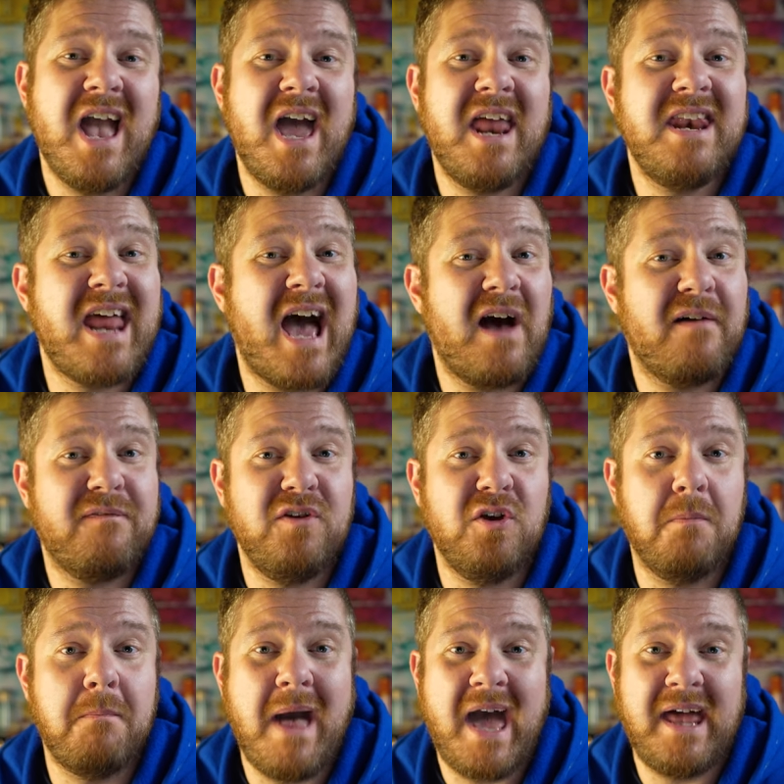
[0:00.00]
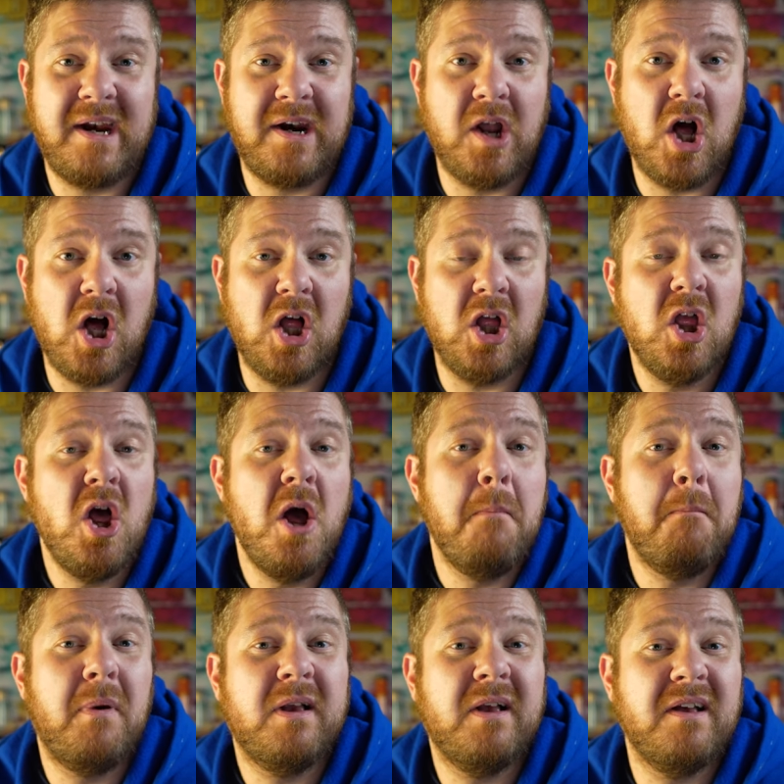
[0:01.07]
and not feel bad at all
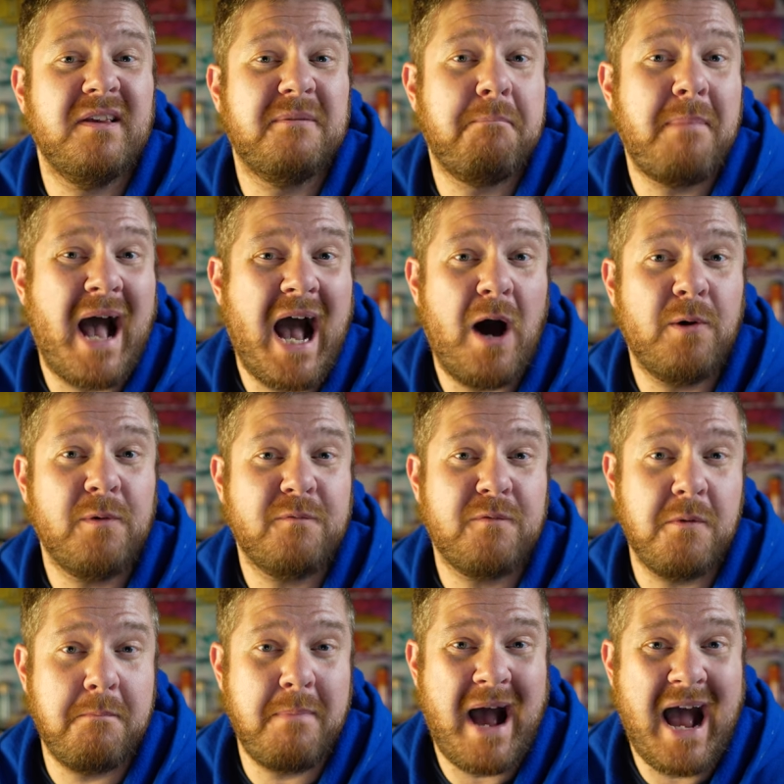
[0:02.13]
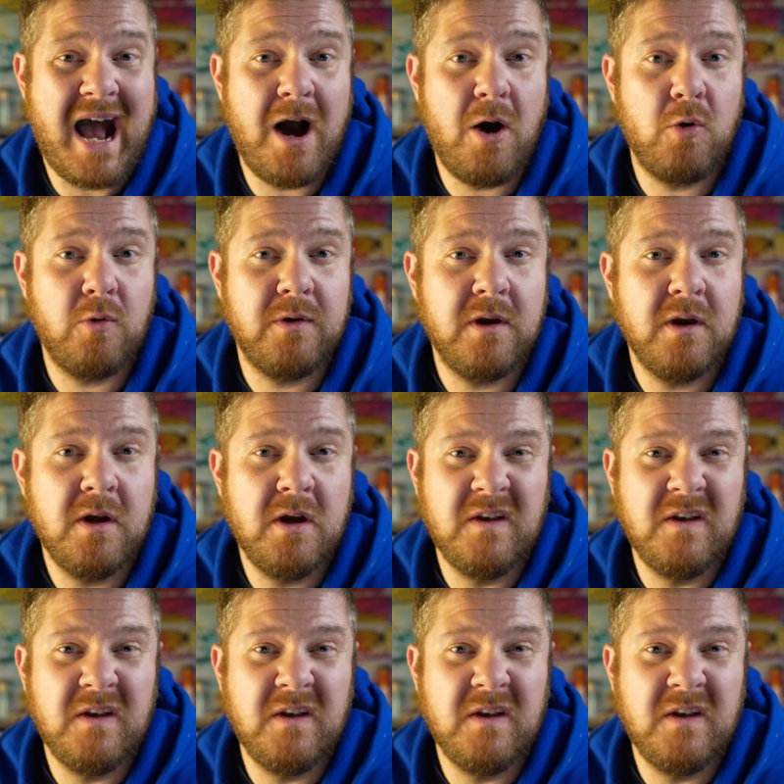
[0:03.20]
because pound for pound,